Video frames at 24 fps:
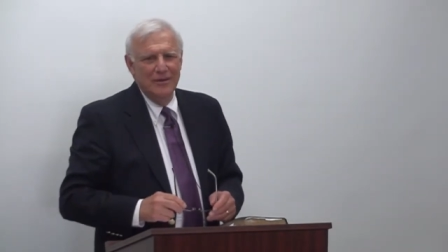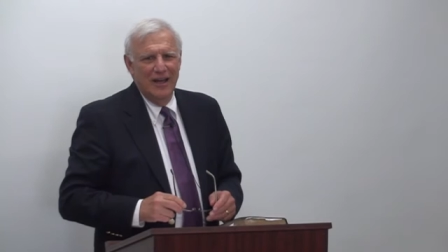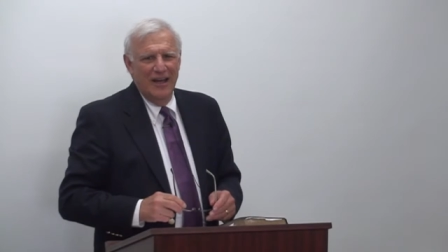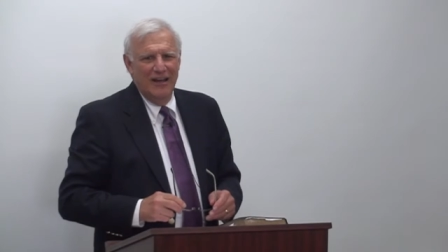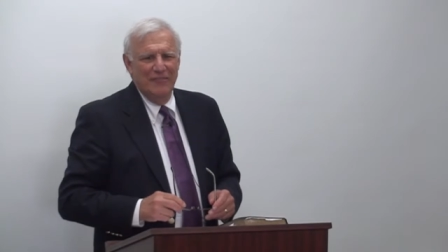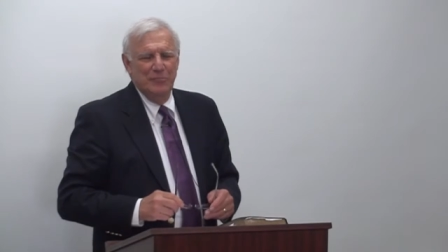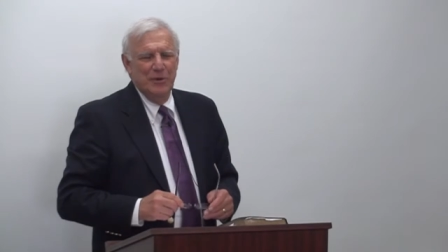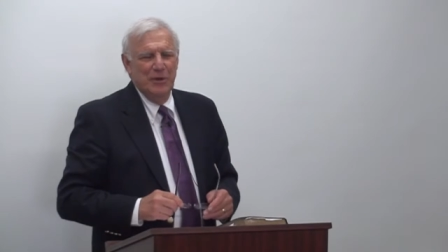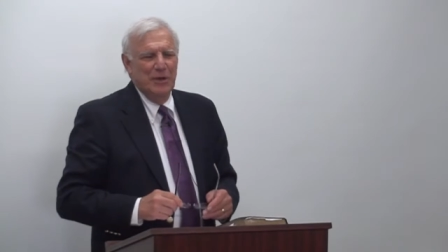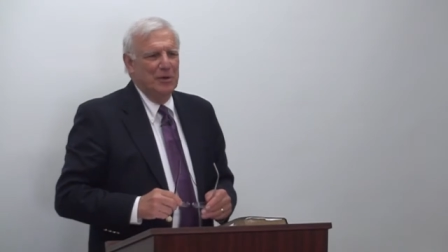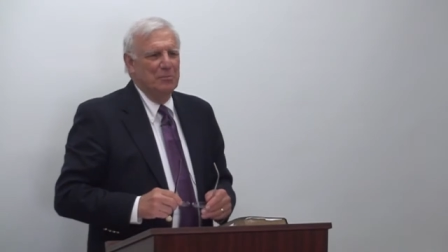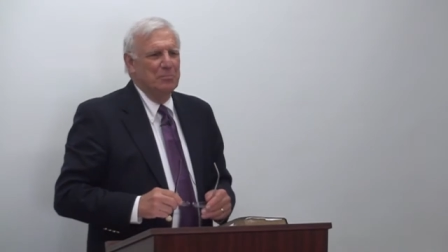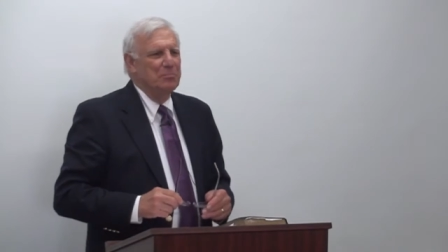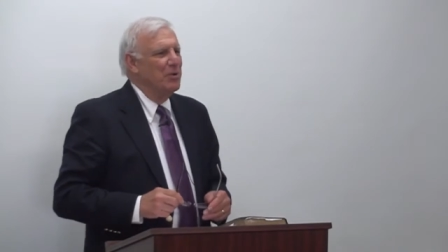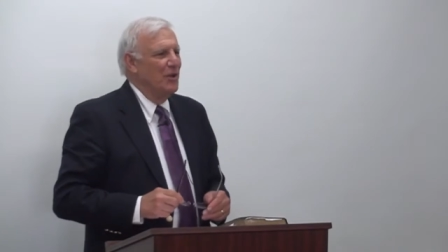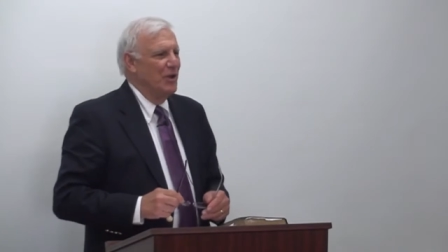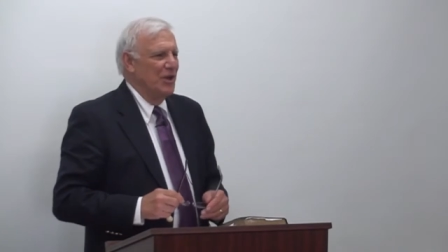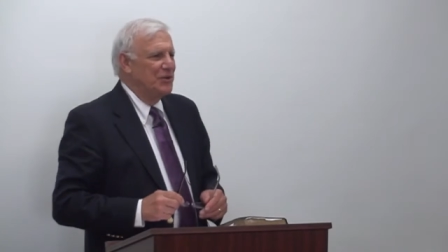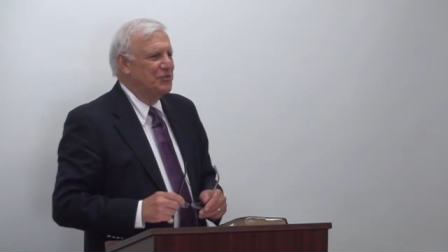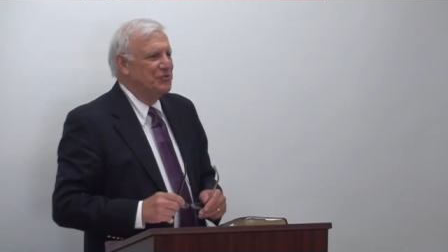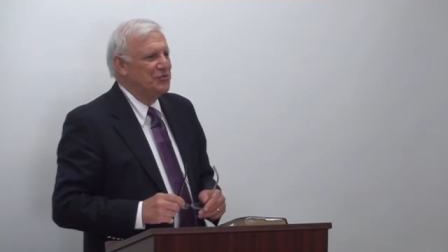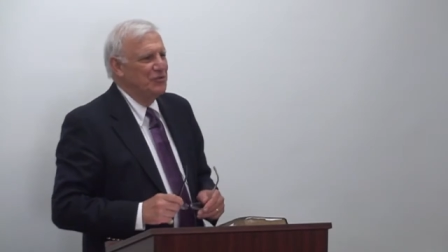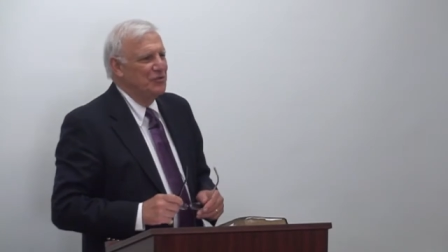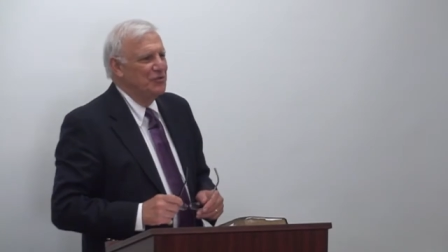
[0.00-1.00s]
I've been in
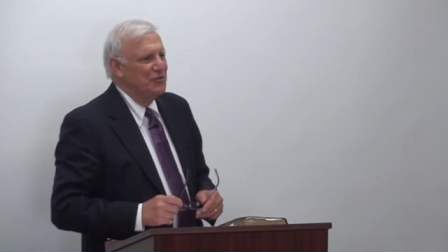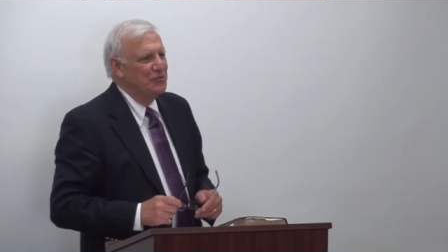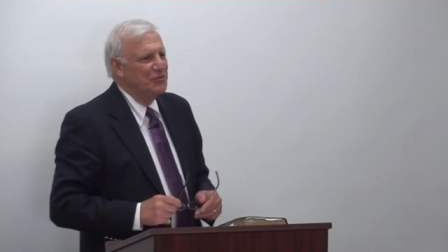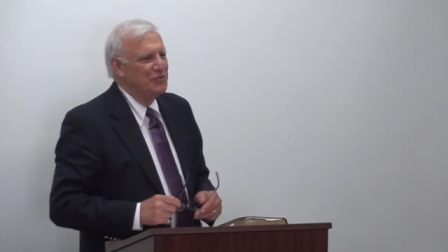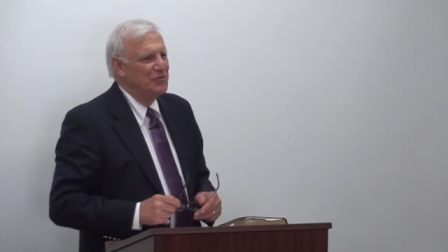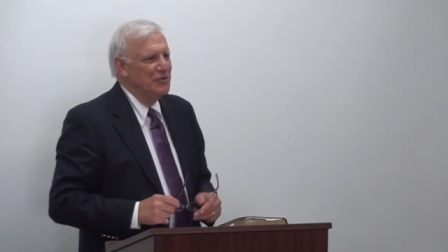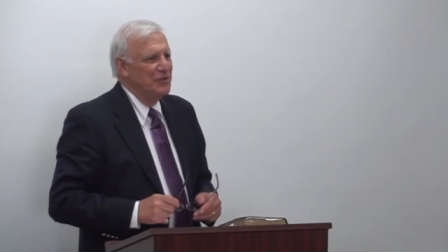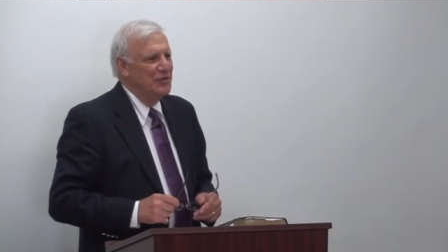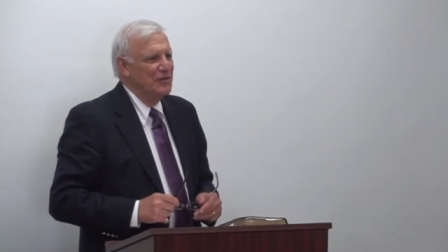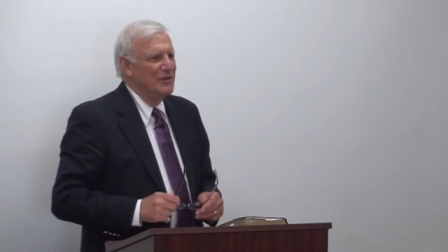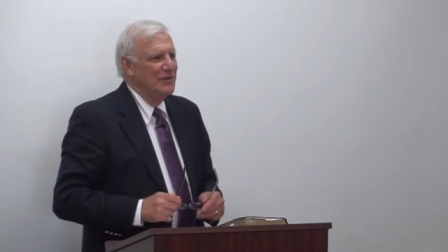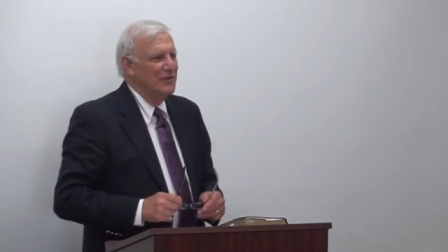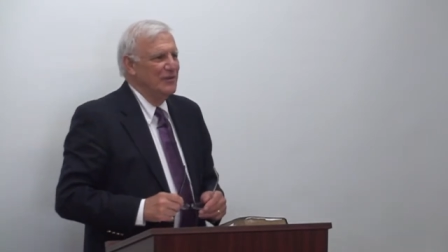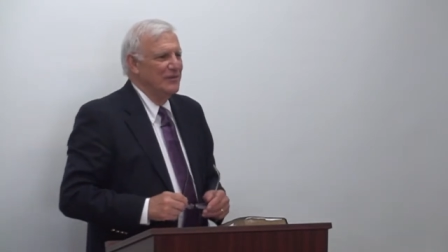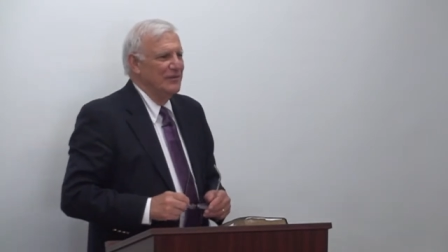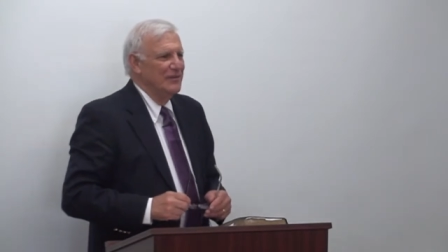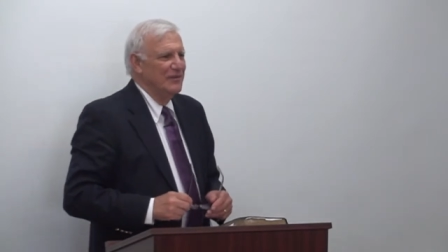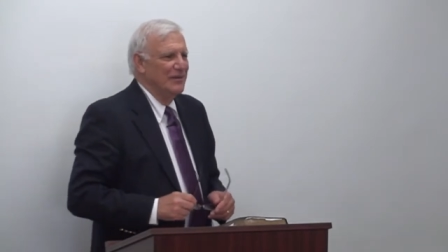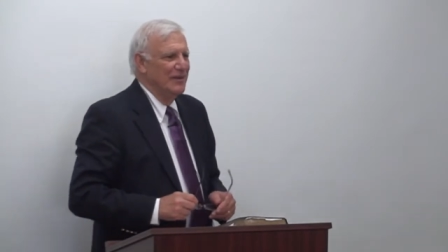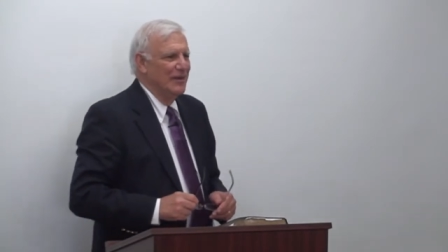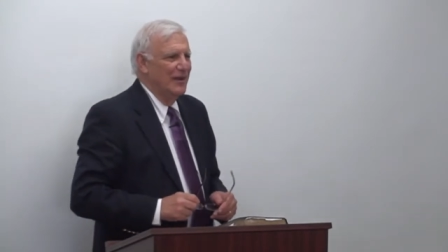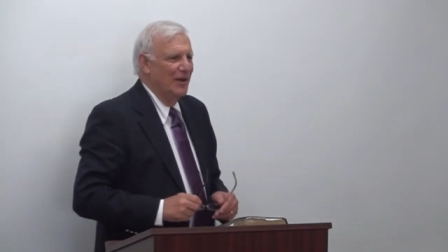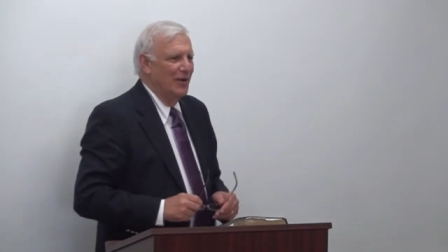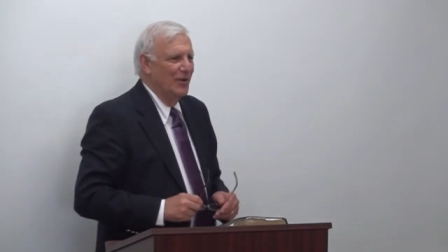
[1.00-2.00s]
places
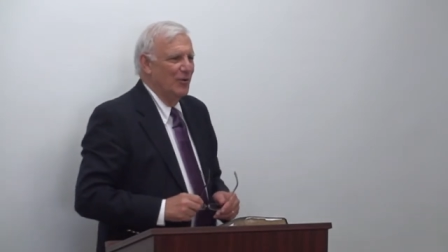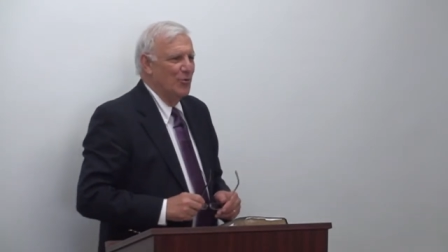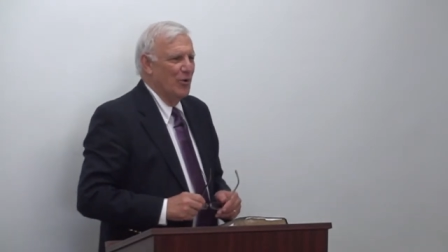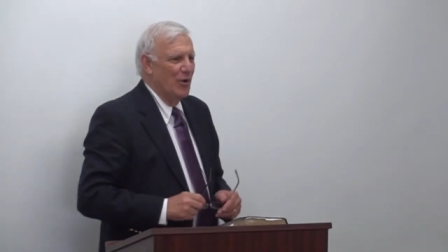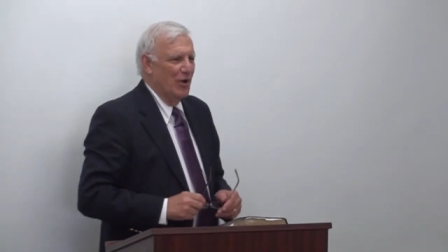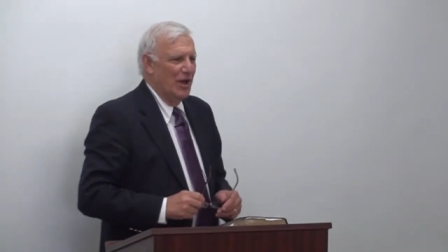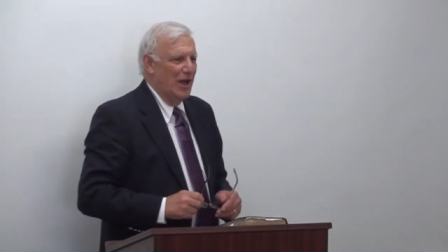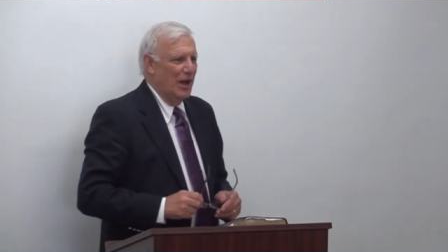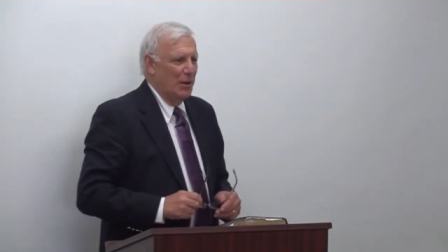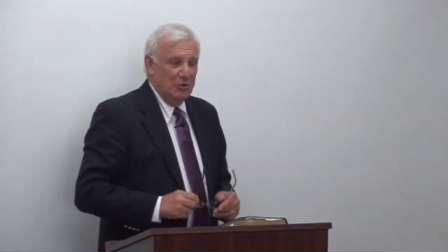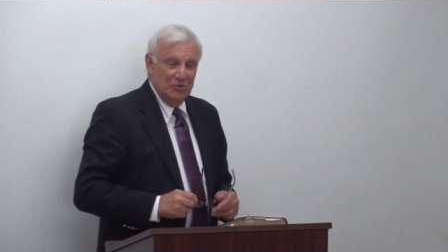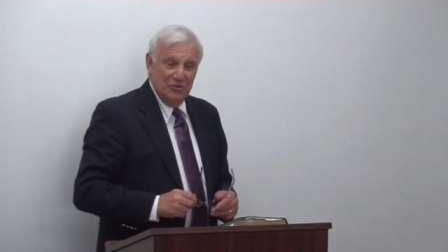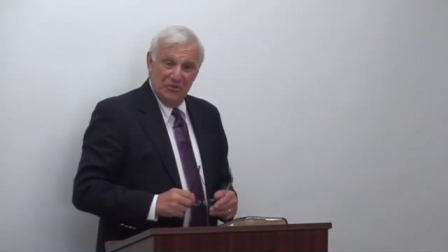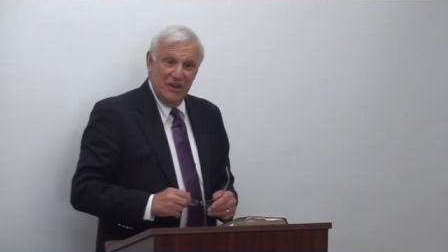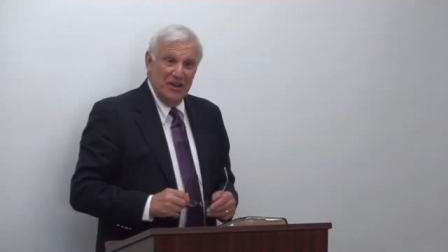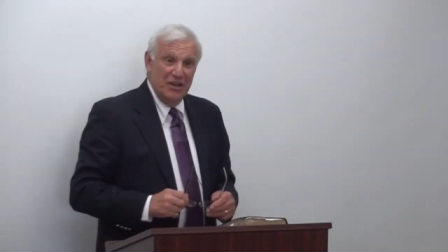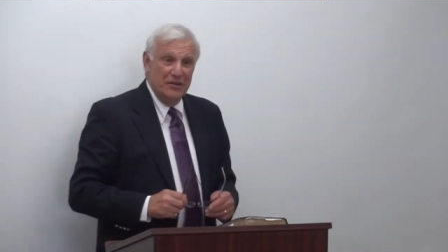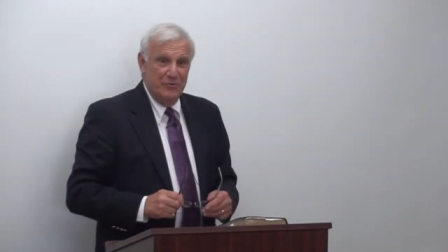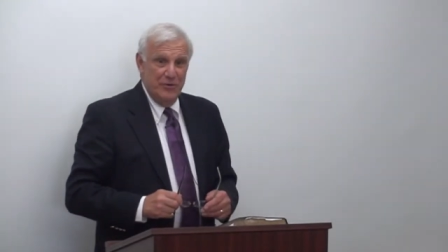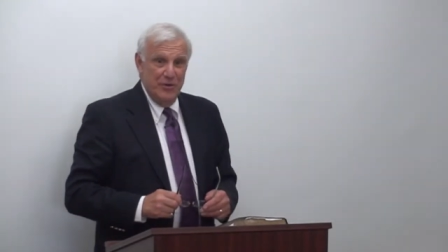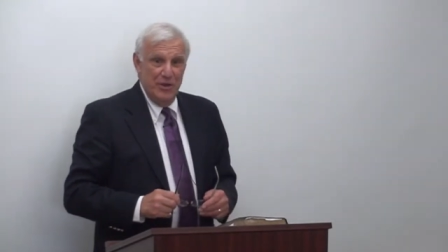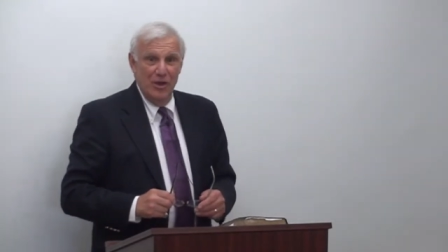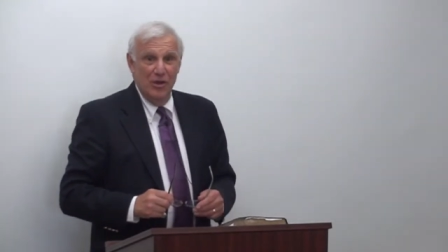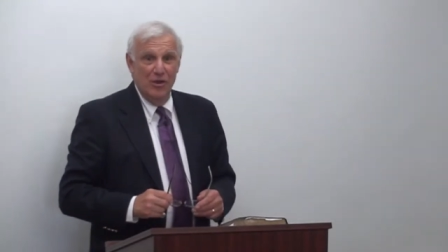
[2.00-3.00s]
uh, where I was in
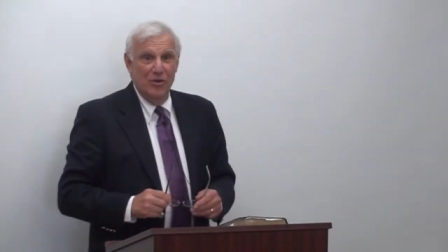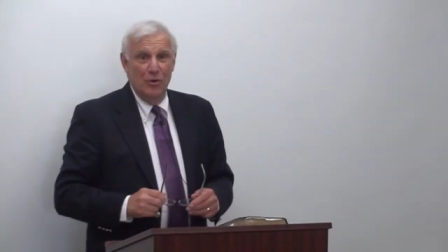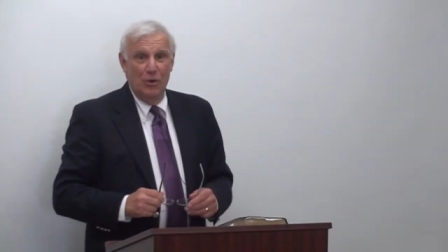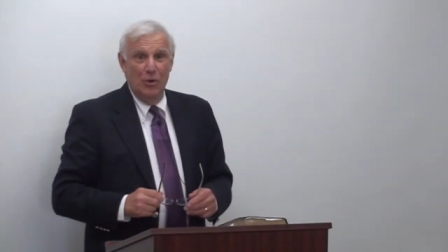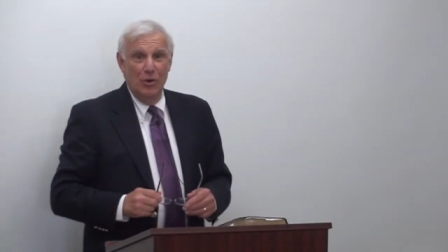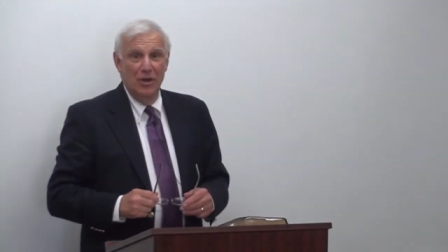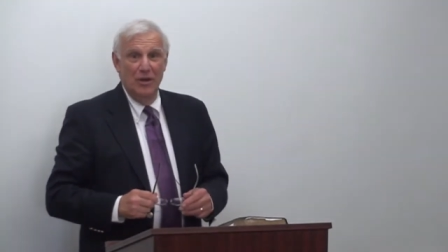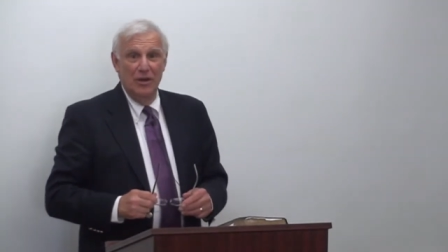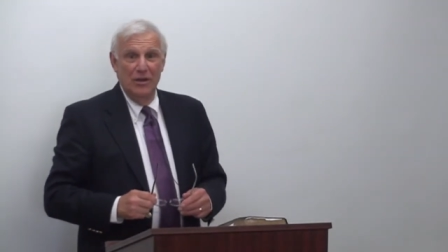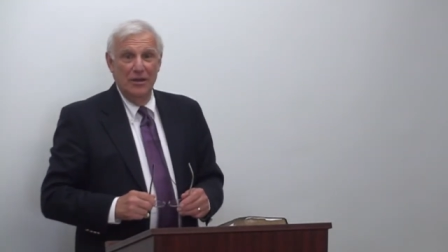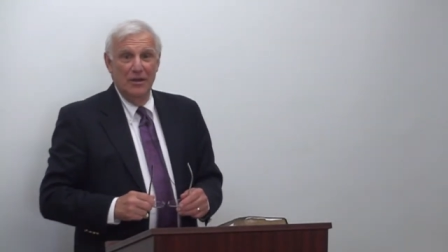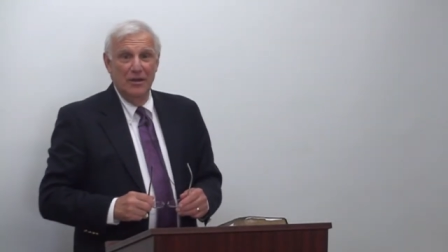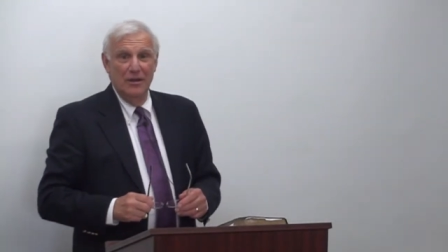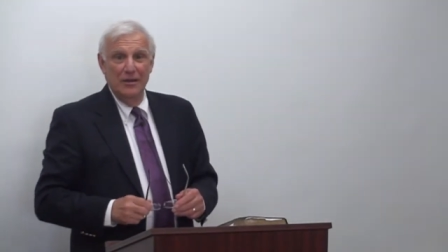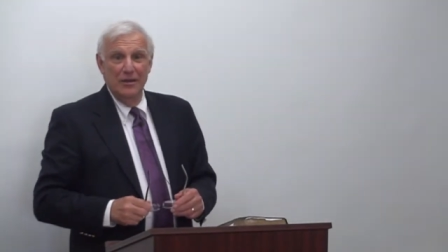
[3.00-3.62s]
a vehicle